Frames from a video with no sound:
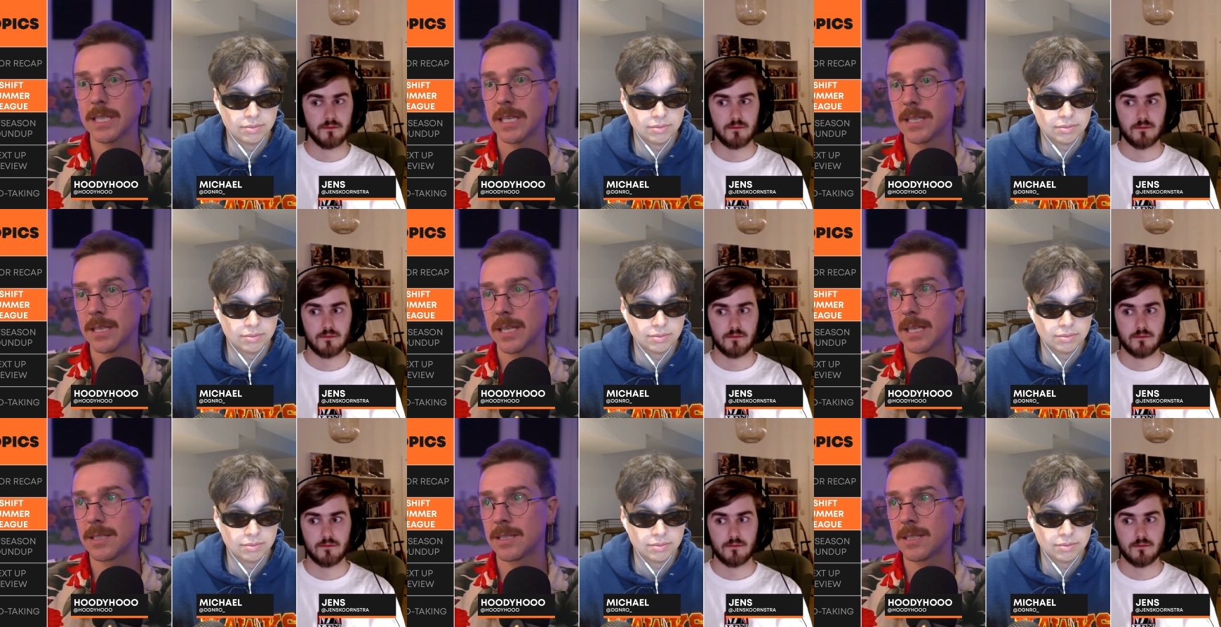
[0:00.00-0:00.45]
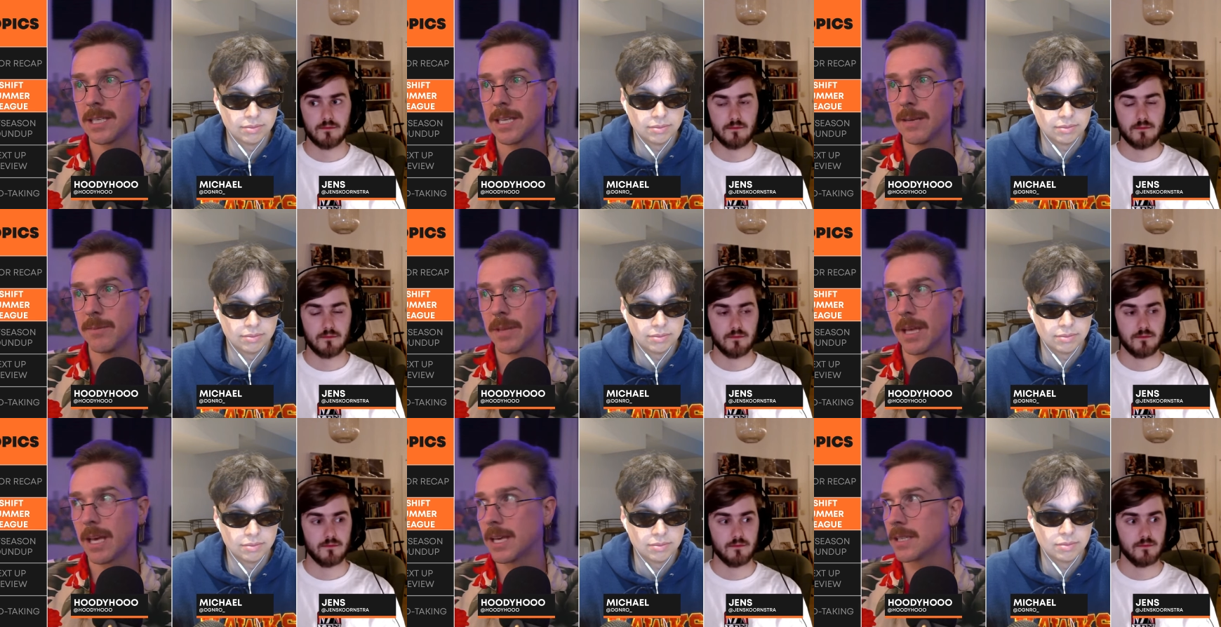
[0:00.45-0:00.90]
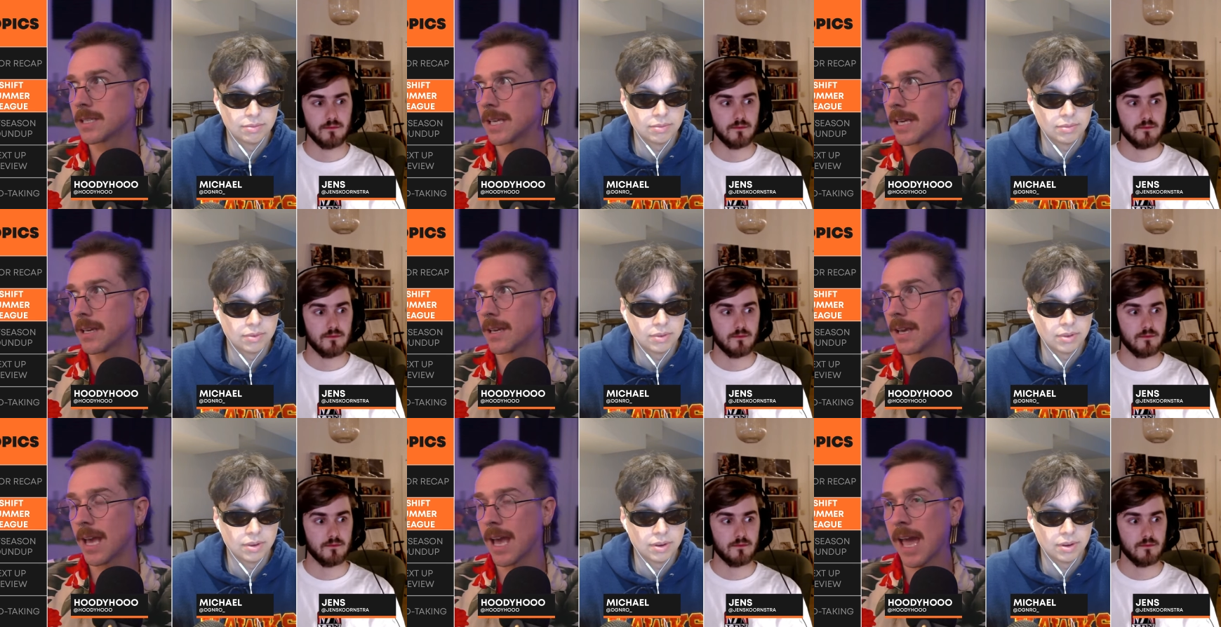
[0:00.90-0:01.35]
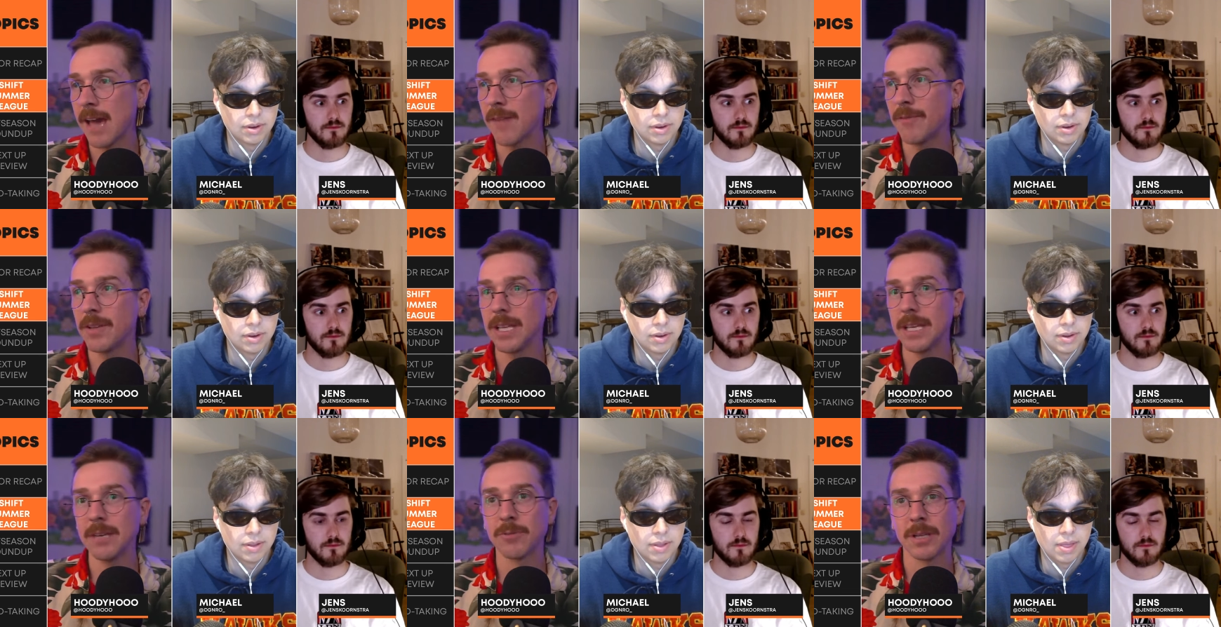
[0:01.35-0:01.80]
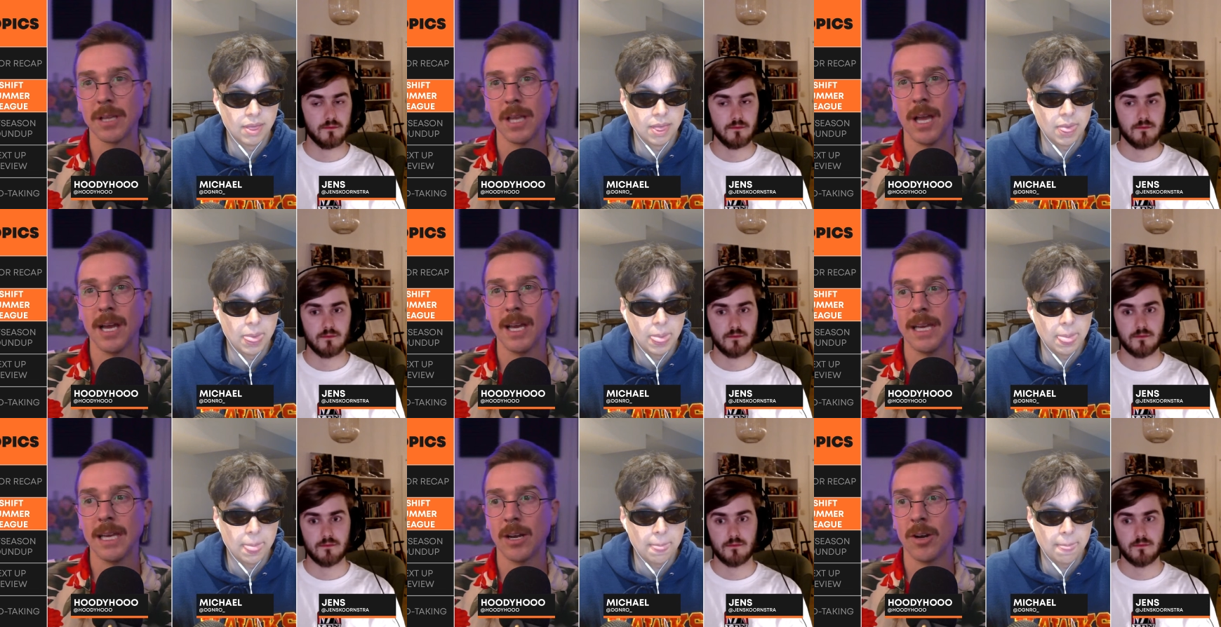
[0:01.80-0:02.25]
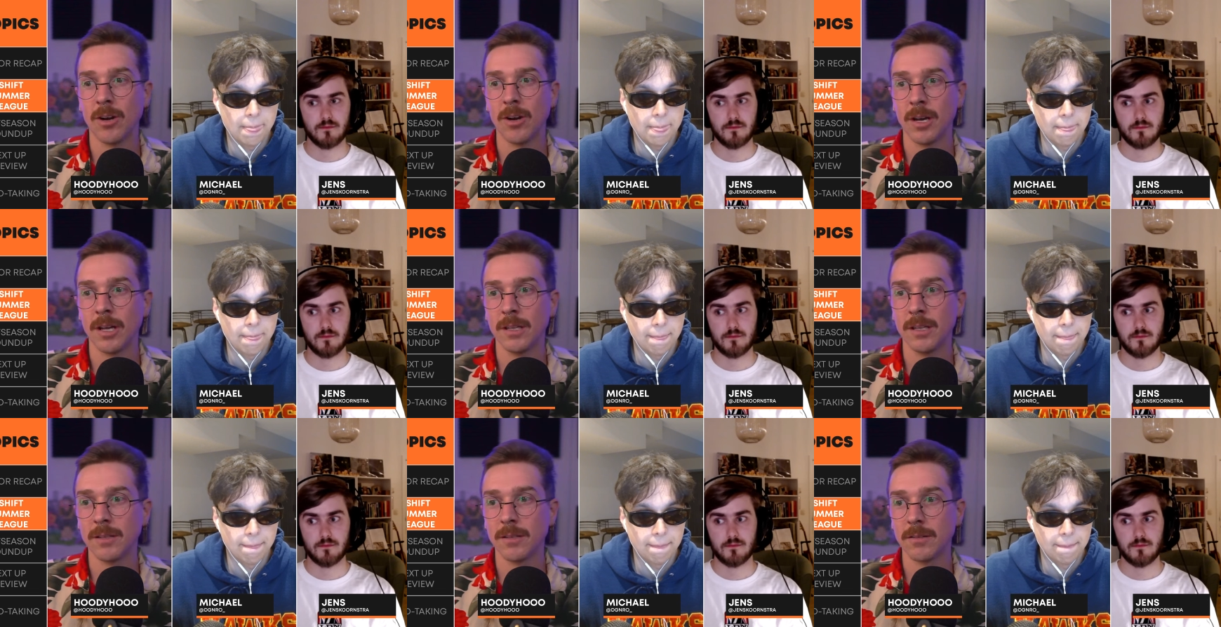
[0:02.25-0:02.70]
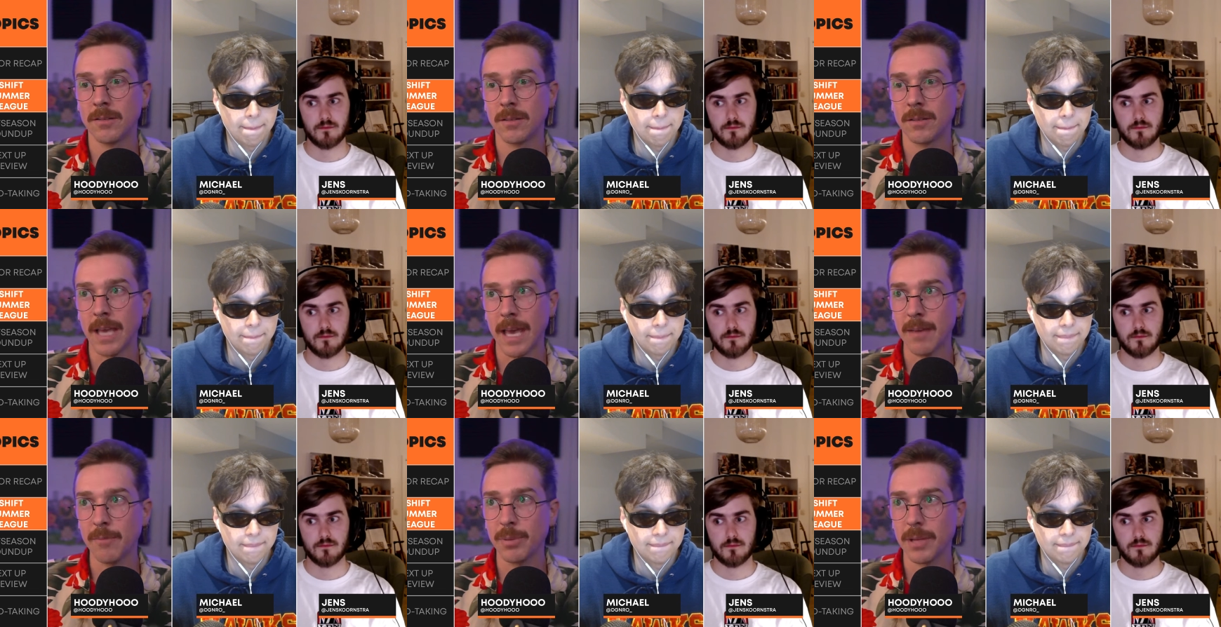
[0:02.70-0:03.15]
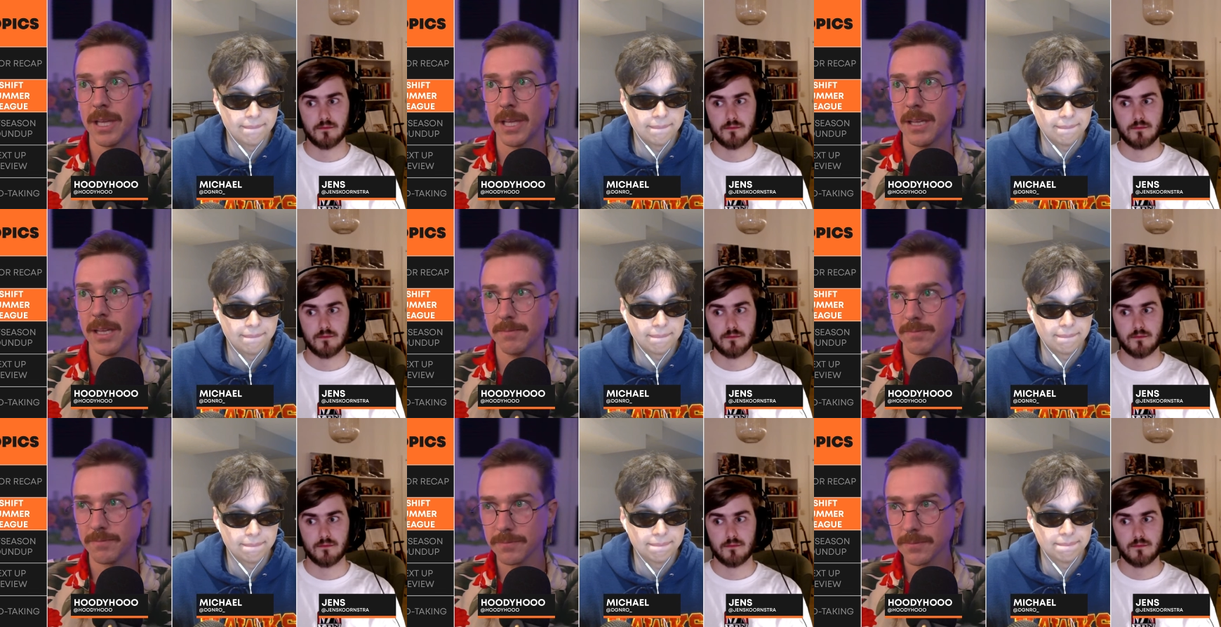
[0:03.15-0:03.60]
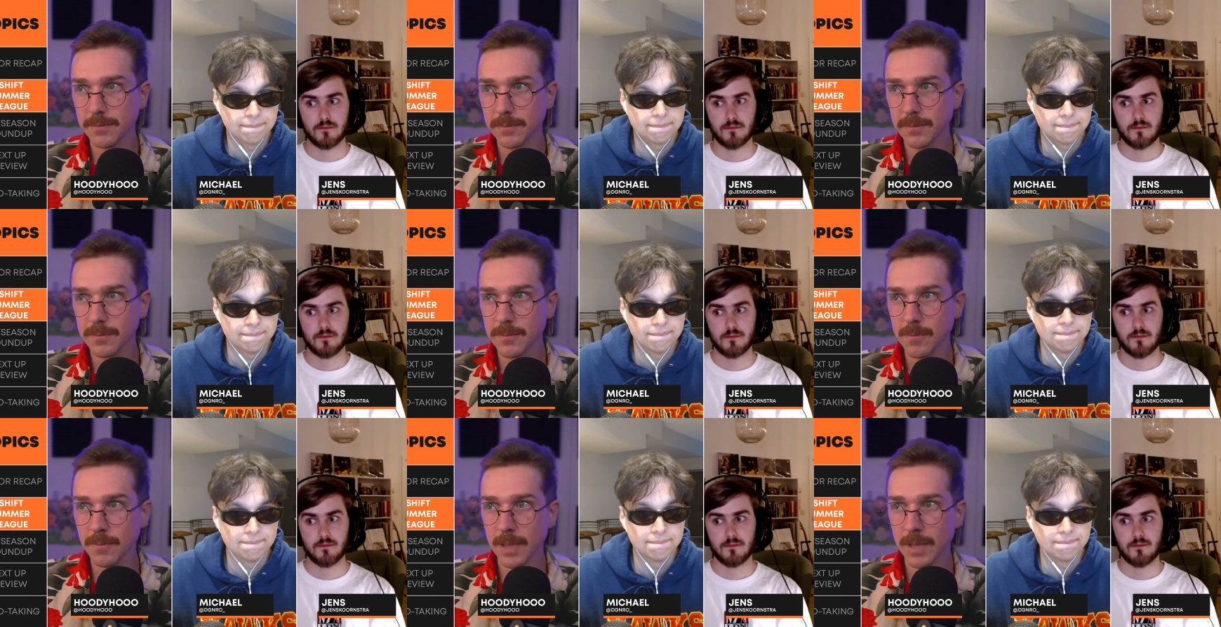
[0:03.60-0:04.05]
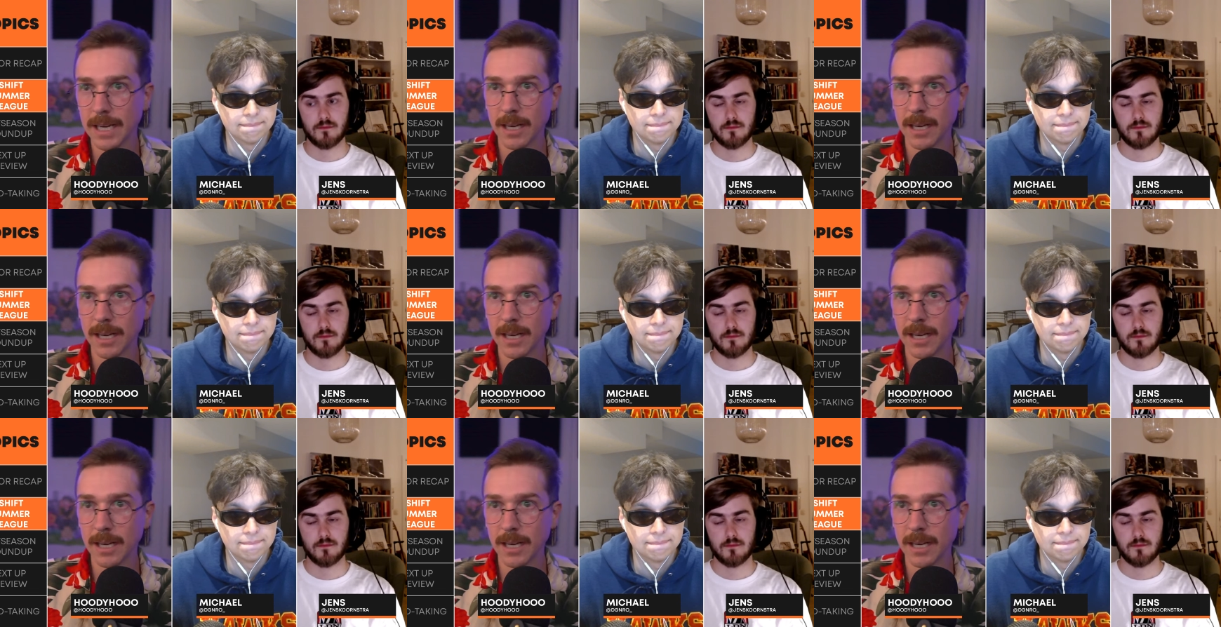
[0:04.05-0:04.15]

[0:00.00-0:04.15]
Speaker 1: I think that's a team that is like heavily reliant on game planning, mm-hmm.